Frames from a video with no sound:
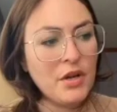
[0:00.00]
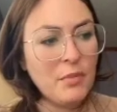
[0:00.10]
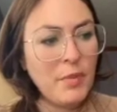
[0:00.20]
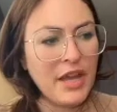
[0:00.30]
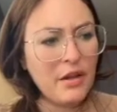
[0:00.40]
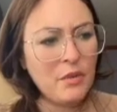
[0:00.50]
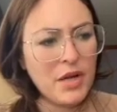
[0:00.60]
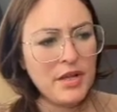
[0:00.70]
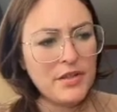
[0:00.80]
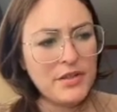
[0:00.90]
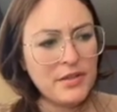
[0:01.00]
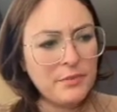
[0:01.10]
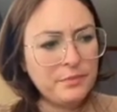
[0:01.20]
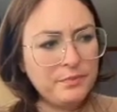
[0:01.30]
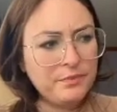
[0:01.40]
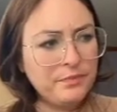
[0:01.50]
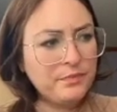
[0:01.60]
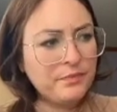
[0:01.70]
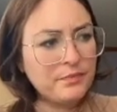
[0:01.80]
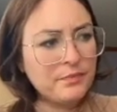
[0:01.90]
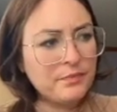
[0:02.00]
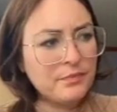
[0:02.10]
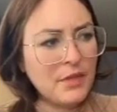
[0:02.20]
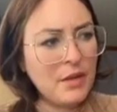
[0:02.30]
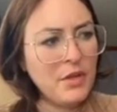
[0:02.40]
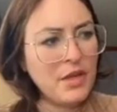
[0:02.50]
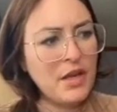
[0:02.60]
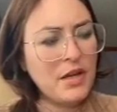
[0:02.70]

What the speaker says: bail was? I'm looking it up